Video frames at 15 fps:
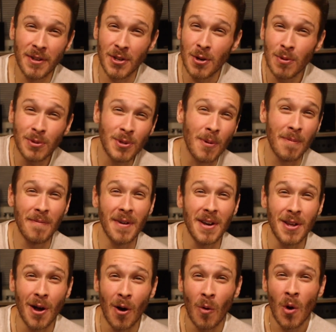YouTube
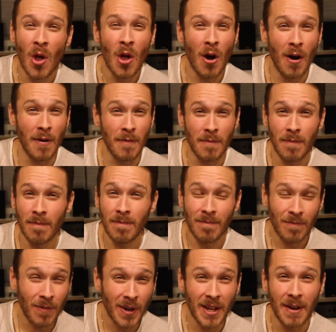video on
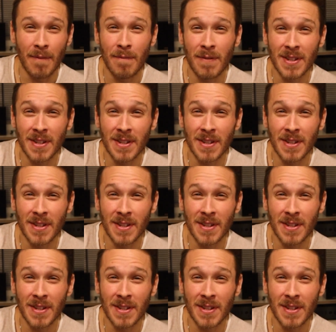friggin'